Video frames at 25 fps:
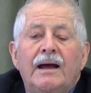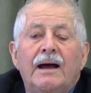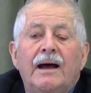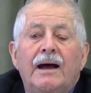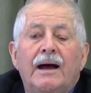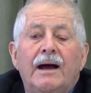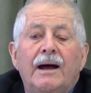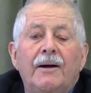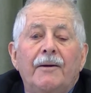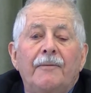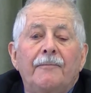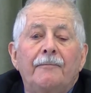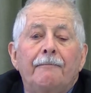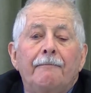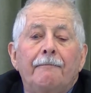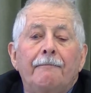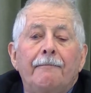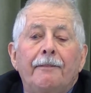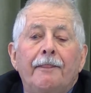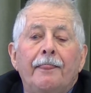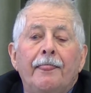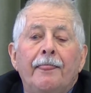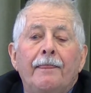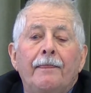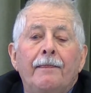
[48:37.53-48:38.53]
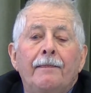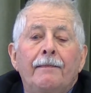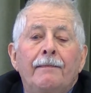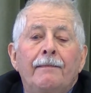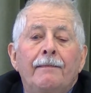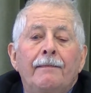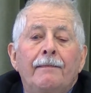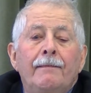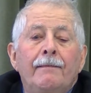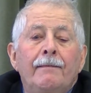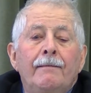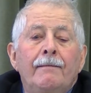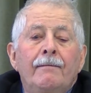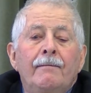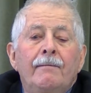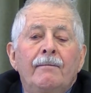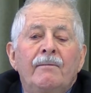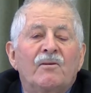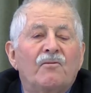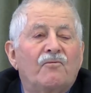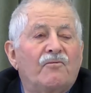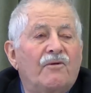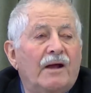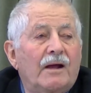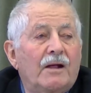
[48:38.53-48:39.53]
Um,
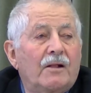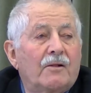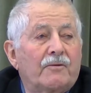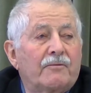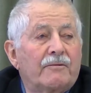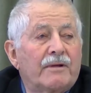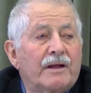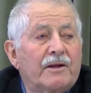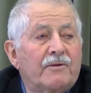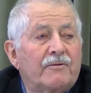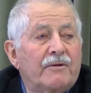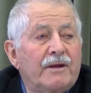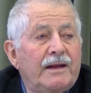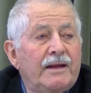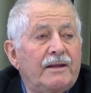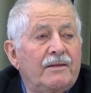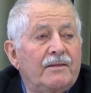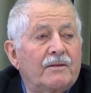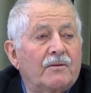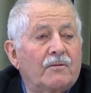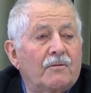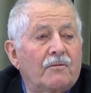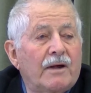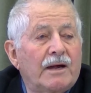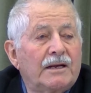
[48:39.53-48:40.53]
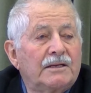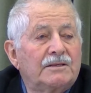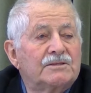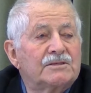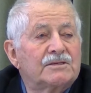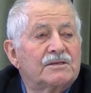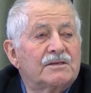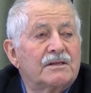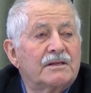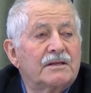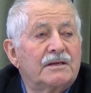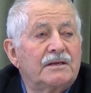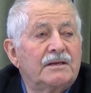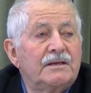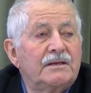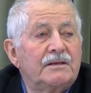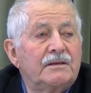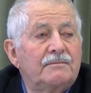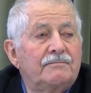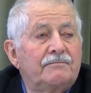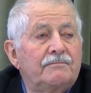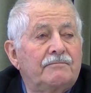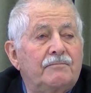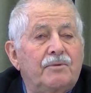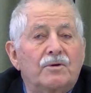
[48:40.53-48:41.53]
Valerie Green, that writes
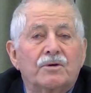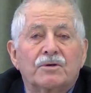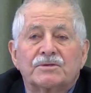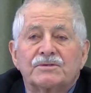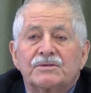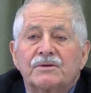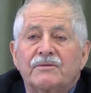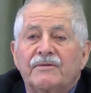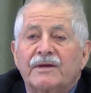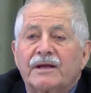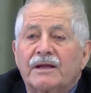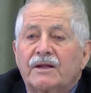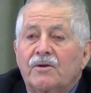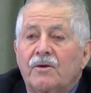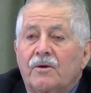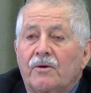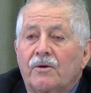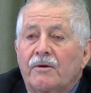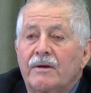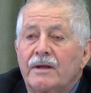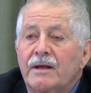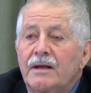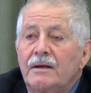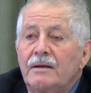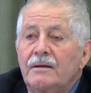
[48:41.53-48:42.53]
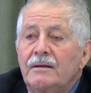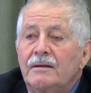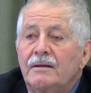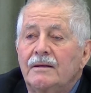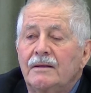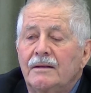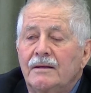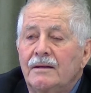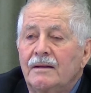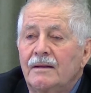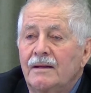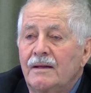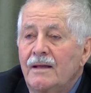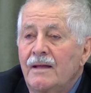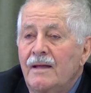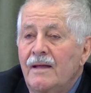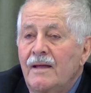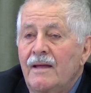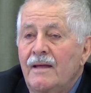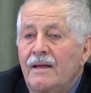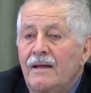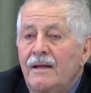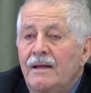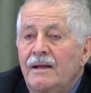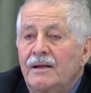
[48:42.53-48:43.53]
the books of Victoria,
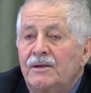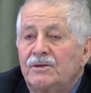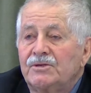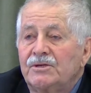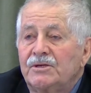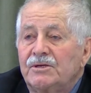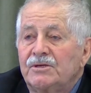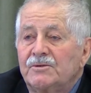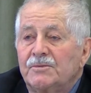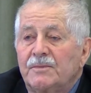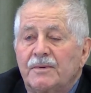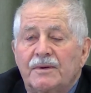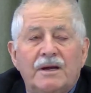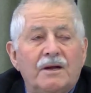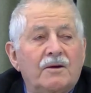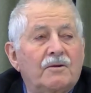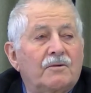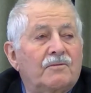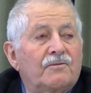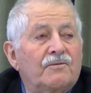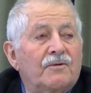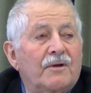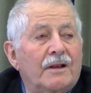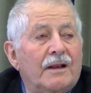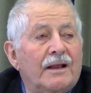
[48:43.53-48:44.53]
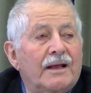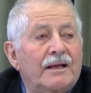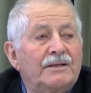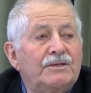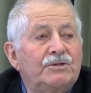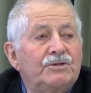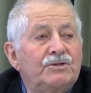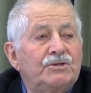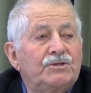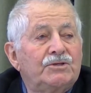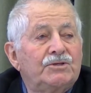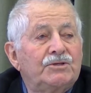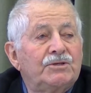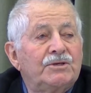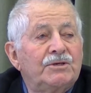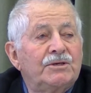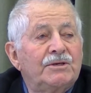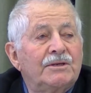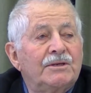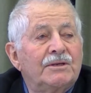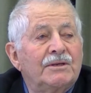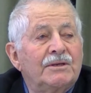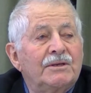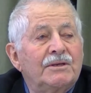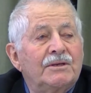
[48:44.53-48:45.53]
she's been out for lunch.
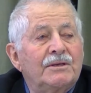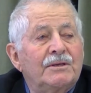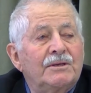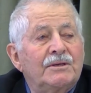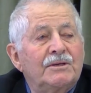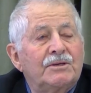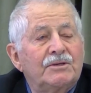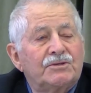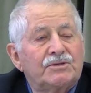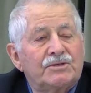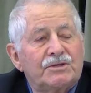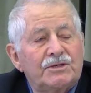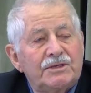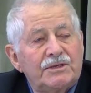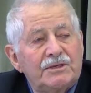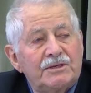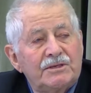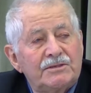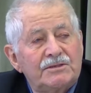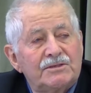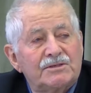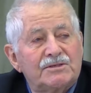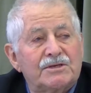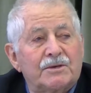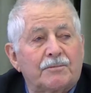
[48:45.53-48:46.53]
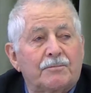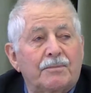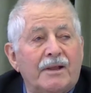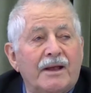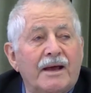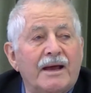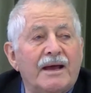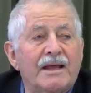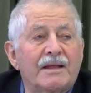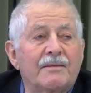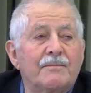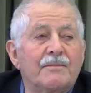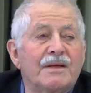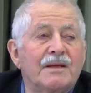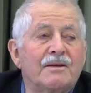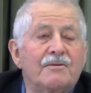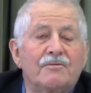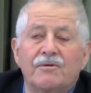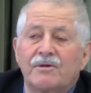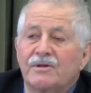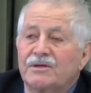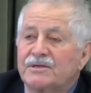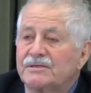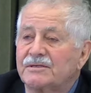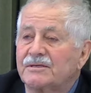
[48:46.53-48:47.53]
She's supplied me
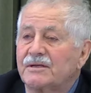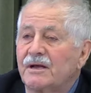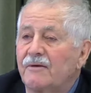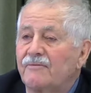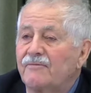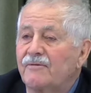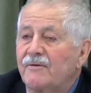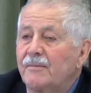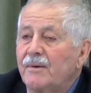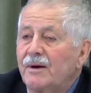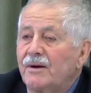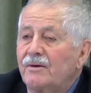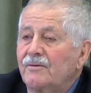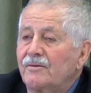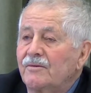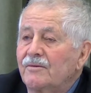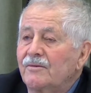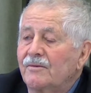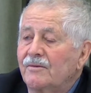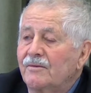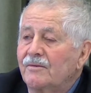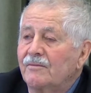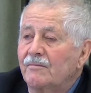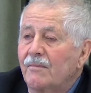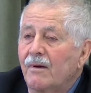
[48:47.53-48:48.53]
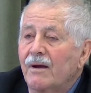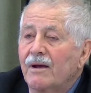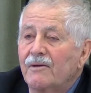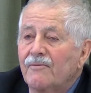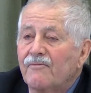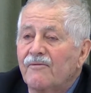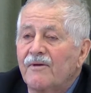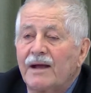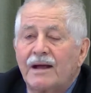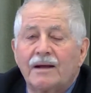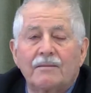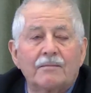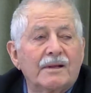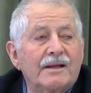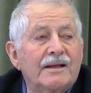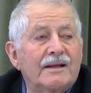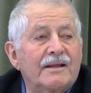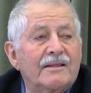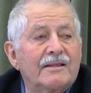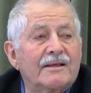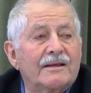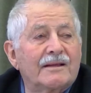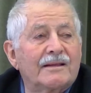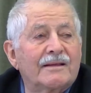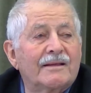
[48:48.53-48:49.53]
with stuff about my
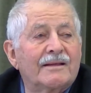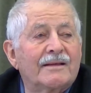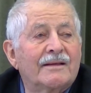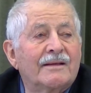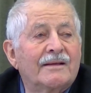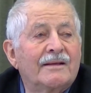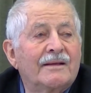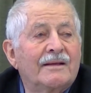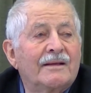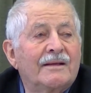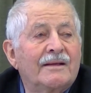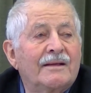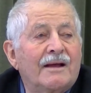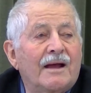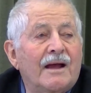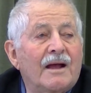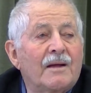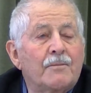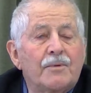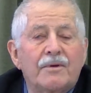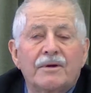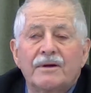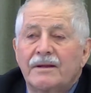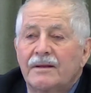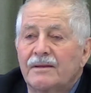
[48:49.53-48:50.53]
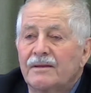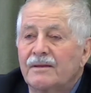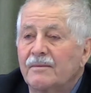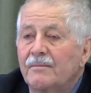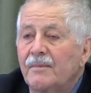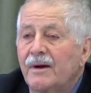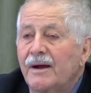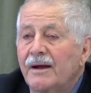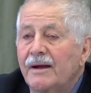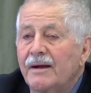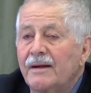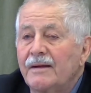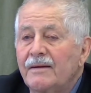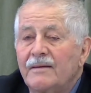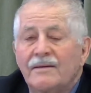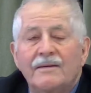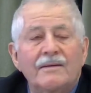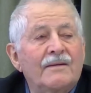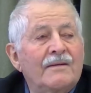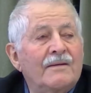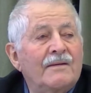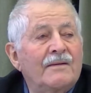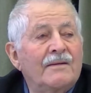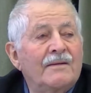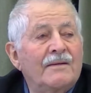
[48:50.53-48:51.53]
family that I put into mine,
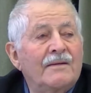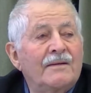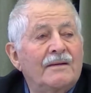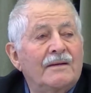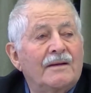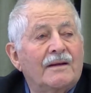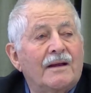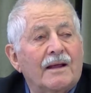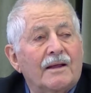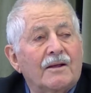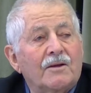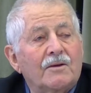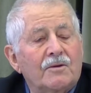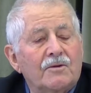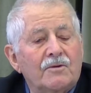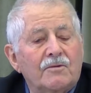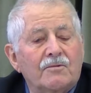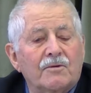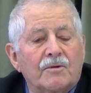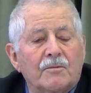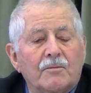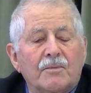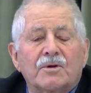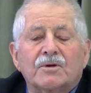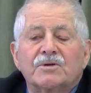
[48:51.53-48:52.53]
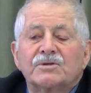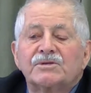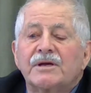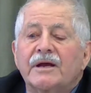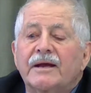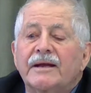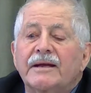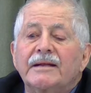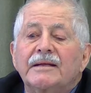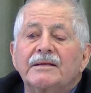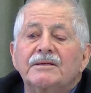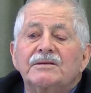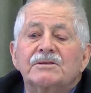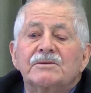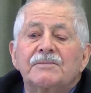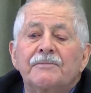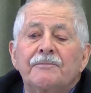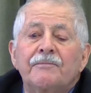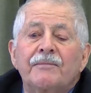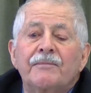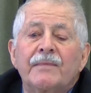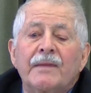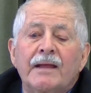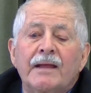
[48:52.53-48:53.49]
and I go to her book signings.